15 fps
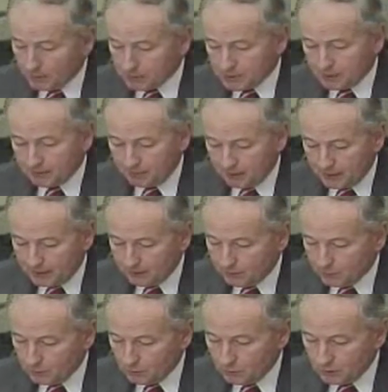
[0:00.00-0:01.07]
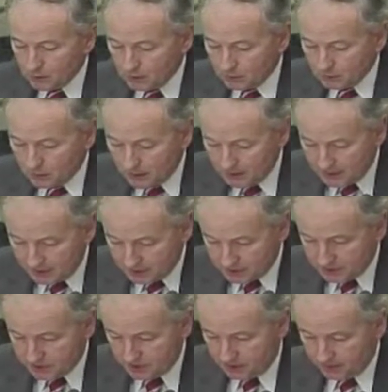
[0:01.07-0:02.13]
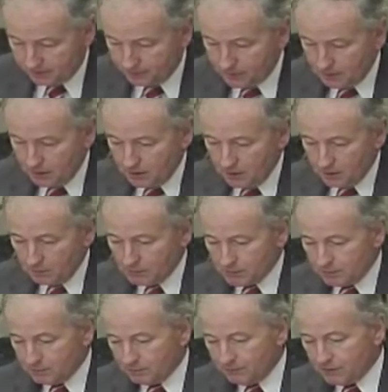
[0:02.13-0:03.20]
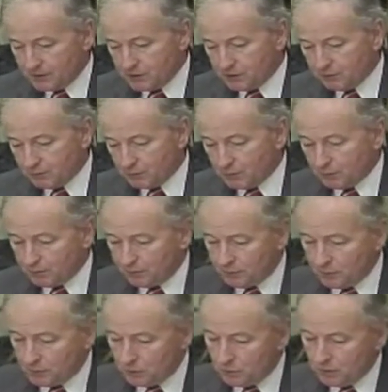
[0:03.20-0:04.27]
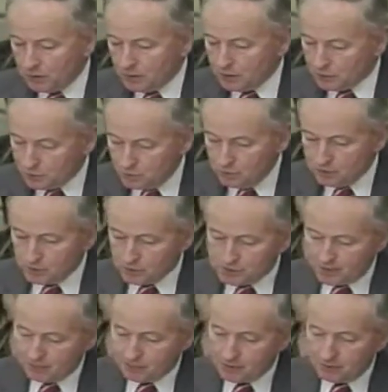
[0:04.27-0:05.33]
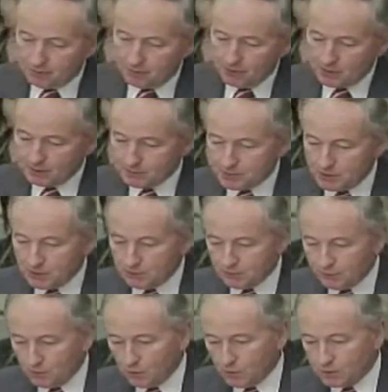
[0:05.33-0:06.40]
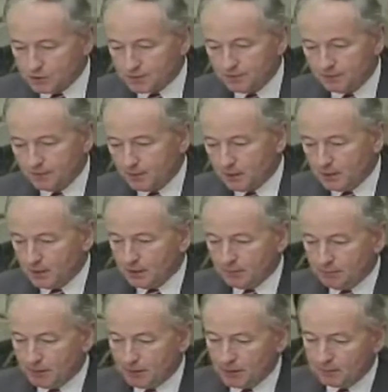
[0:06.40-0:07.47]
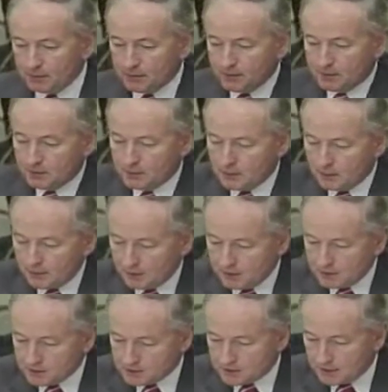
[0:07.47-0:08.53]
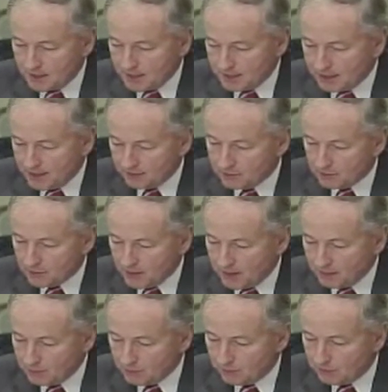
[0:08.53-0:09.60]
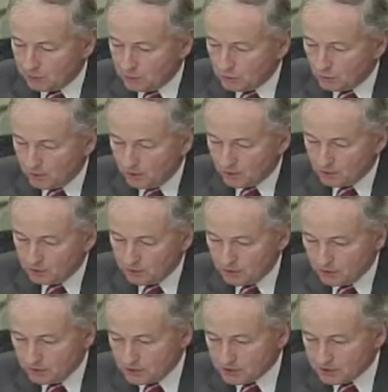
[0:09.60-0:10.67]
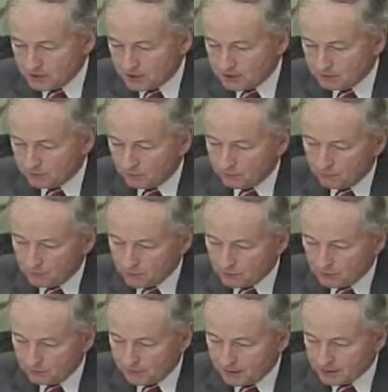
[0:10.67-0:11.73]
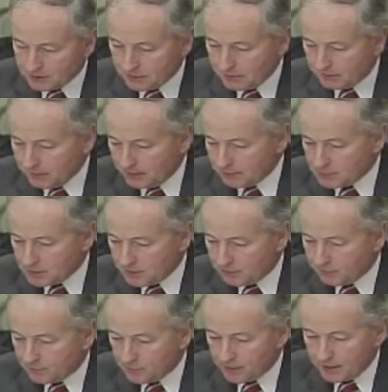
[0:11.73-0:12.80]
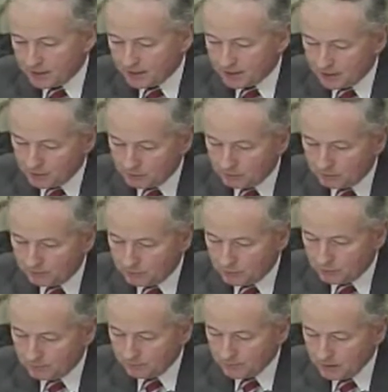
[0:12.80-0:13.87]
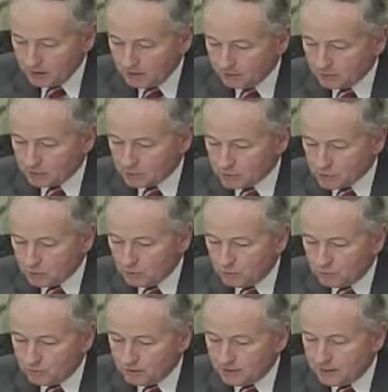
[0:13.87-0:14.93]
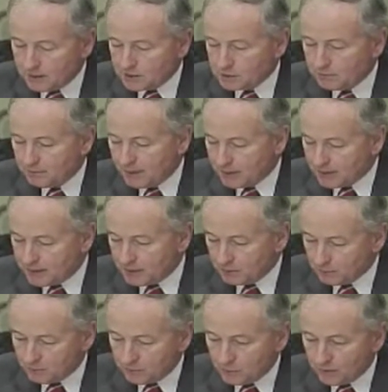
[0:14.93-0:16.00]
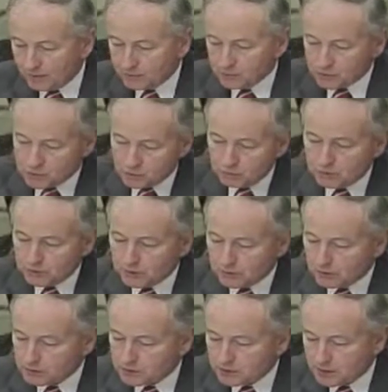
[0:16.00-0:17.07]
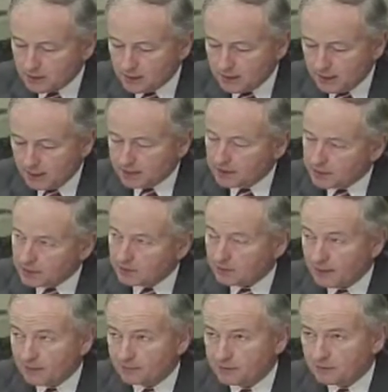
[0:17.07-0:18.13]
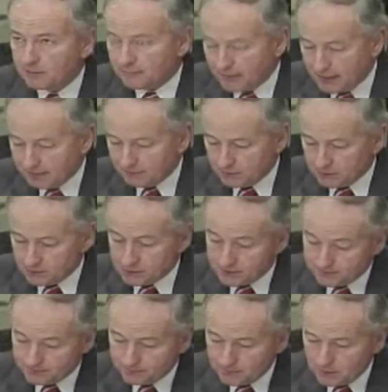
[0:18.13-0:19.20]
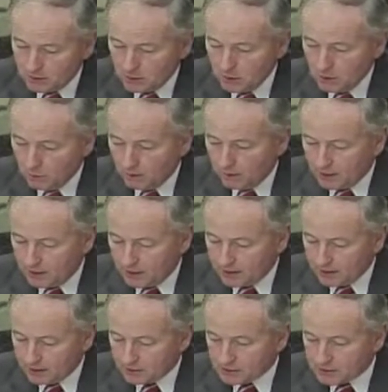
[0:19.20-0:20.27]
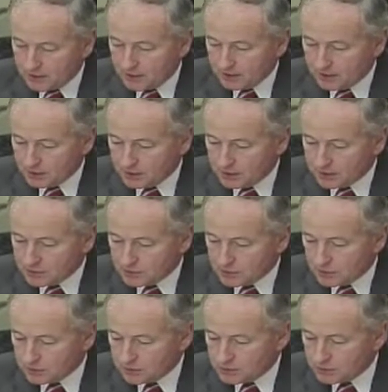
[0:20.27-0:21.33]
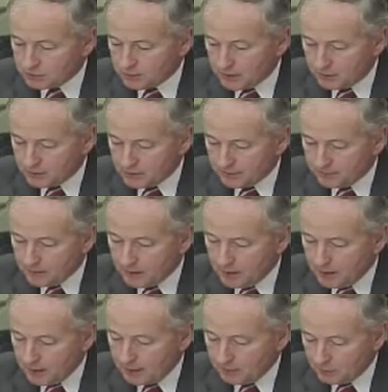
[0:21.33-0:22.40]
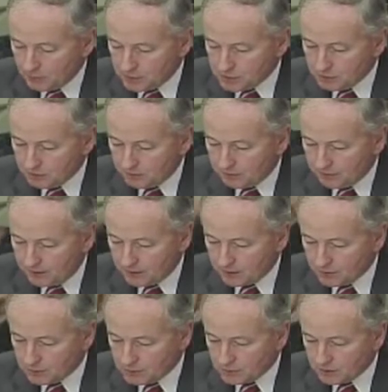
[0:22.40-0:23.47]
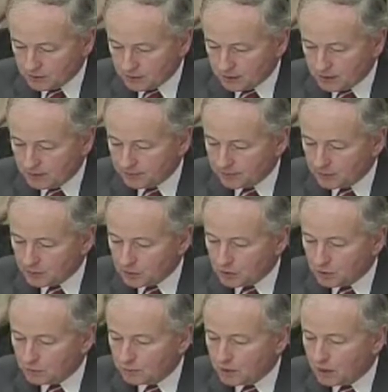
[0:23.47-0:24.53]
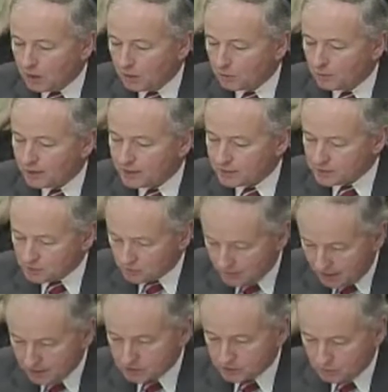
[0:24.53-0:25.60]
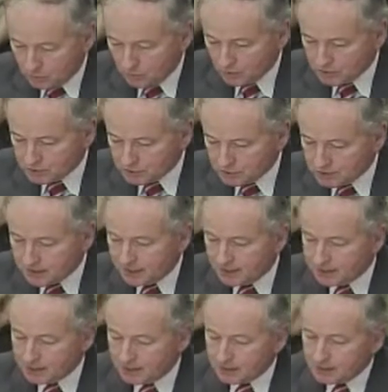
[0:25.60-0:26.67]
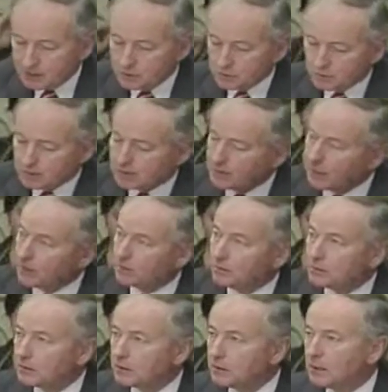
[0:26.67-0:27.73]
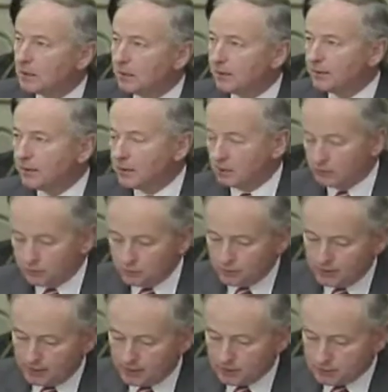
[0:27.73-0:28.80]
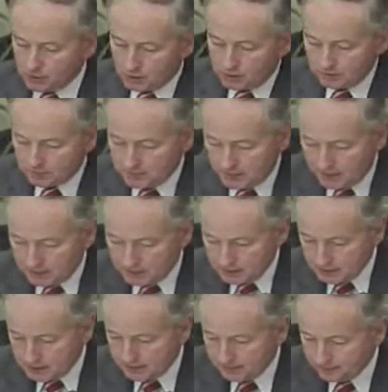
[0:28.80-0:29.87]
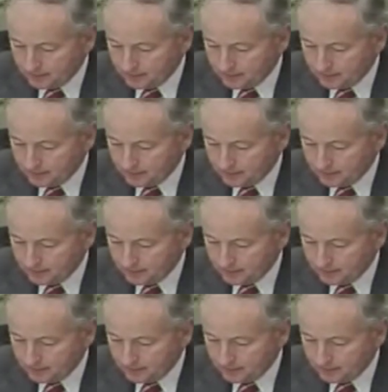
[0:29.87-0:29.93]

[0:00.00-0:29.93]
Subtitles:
believe, are unnecessary. There is a provision for a review 2 years after the bill comes into force. Parliament can then decide after that review whether there is need for further amendments and for yet another review, but there's no need to mandate a review after 2 years and another after 5 years. While I understand the concerns surrounding Aboriginal offenders, the Criminal Code already directs courts to take into account their unique circumstances.